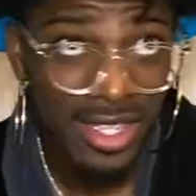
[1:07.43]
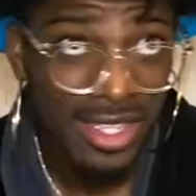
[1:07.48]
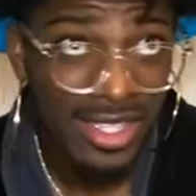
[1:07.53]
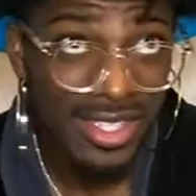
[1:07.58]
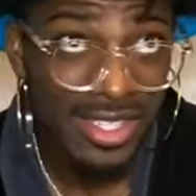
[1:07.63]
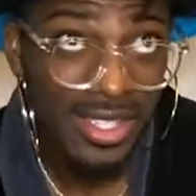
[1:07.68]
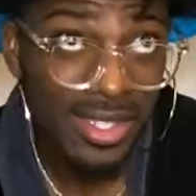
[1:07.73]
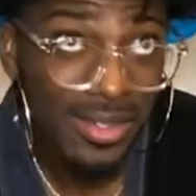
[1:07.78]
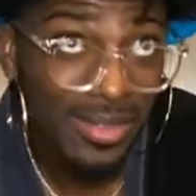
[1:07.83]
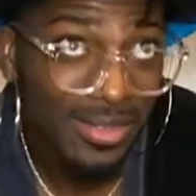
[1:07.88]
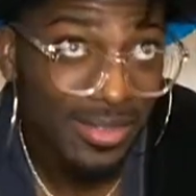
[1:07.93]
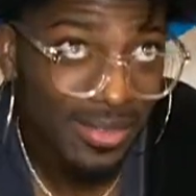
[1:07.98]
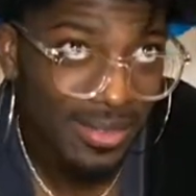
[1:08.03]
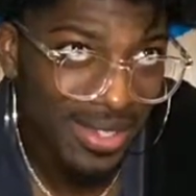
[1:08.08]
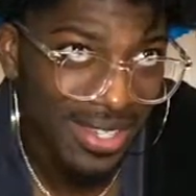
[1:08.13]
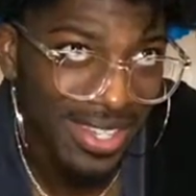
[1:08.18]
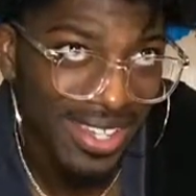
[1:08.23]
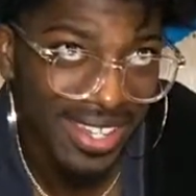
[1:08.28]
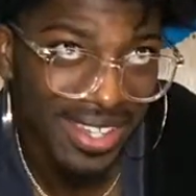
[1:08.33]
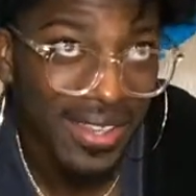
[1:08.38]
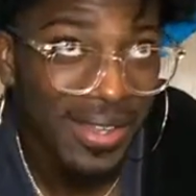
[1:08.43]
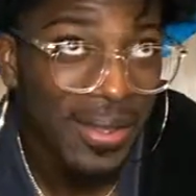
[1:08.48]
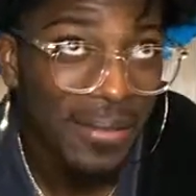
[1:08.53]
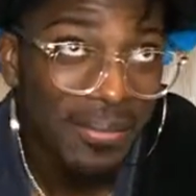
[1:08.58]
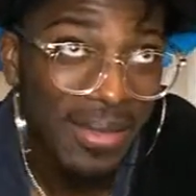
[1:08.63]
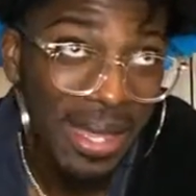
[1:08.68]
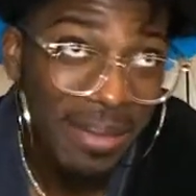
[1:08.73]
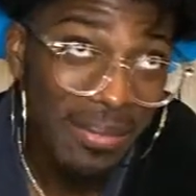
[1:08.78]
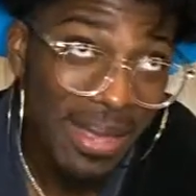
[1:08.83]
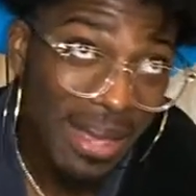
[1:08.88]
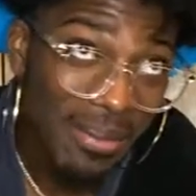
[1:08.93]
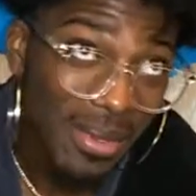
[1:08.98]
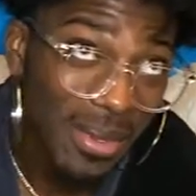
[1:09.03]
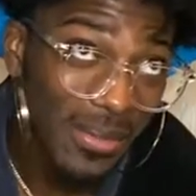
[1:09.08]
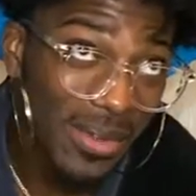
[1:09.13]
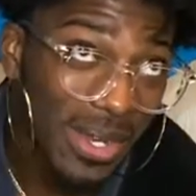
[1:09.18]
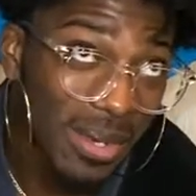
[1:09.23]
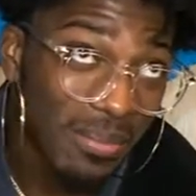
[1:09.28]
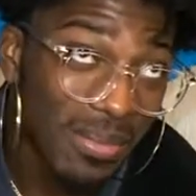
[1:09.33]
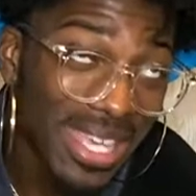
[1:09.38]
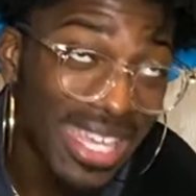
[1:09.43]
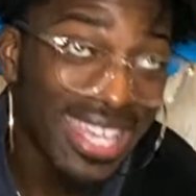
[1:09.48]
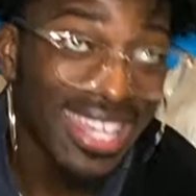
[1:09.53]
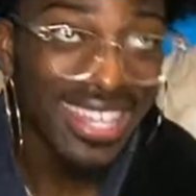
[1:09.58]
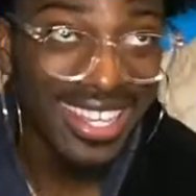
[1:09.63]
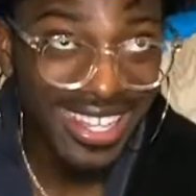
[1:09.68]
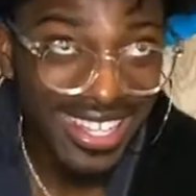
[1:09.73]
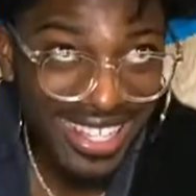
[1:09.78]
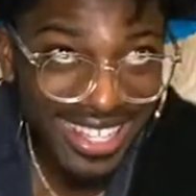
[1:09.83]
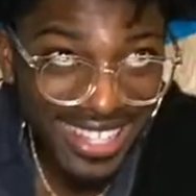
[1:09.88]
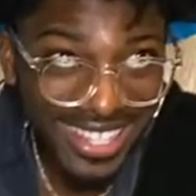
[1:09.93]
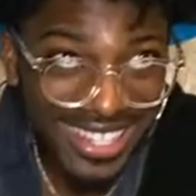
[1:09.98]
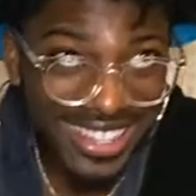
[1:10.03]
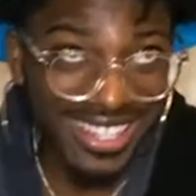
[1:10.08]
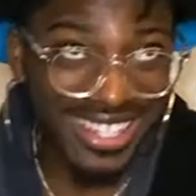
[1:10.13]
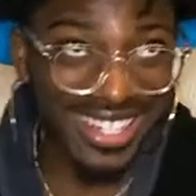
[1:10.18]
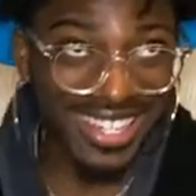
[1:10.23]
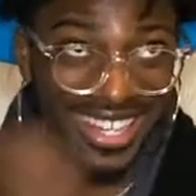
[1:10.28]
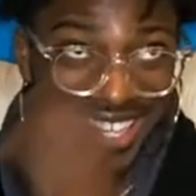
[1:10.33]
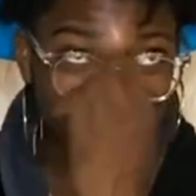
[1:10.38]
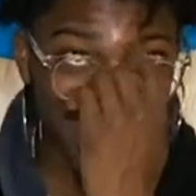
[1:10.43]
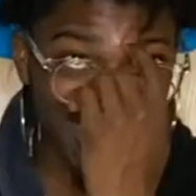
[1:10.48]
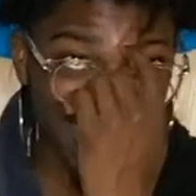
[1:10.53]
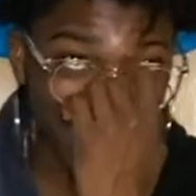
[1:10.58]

So, my baby want to be the next...